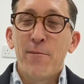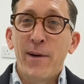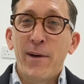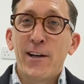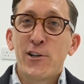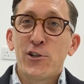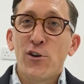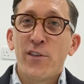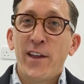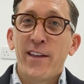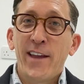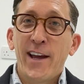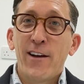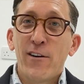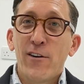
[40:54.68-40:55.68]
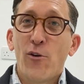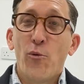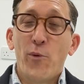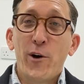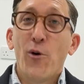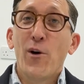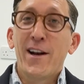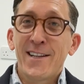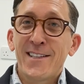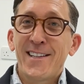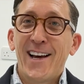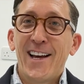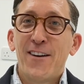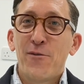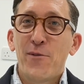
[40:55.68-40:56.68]
making sure that we all
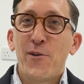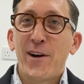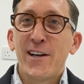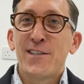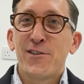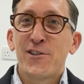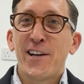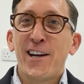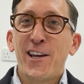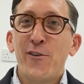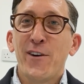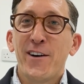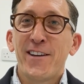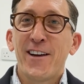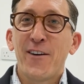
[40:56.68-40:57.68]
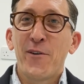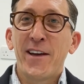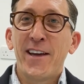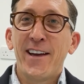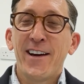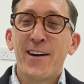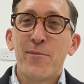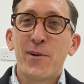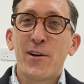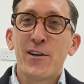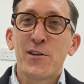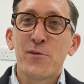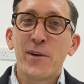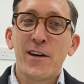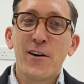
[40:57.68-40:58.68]
understand we race for Jaguar. We're here
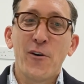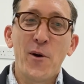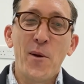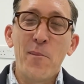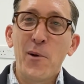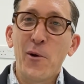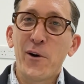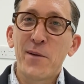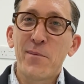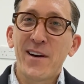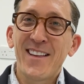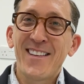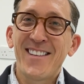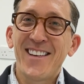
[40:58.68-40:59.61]
because we are all employed by the